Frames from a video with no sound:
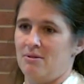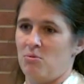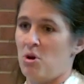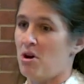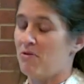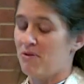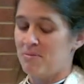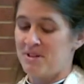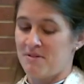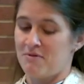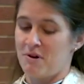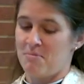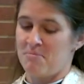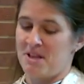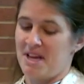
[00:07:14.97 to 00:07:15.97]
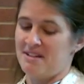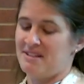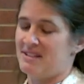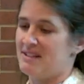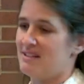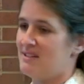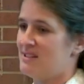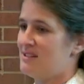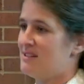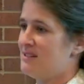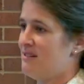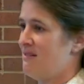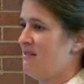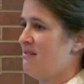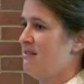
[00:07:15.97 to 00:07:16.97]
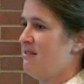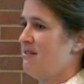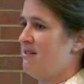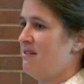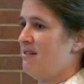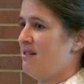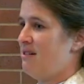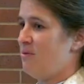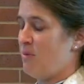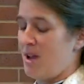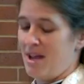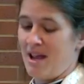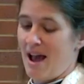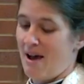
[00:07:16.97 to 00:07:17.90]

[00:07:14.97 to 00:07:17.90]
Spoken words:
We are from different places. We